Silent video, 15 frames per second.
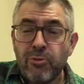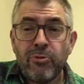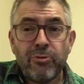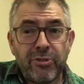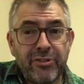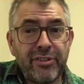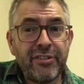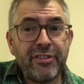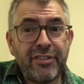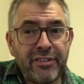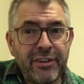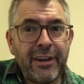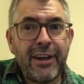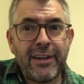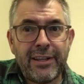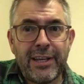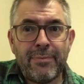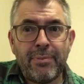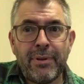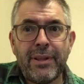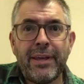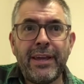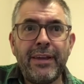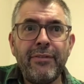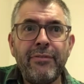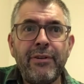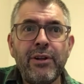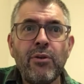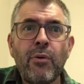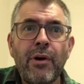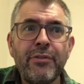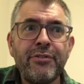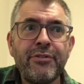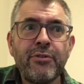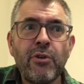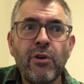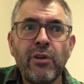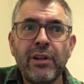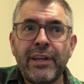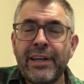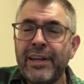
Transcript: sincerely believe, feel quite strongly,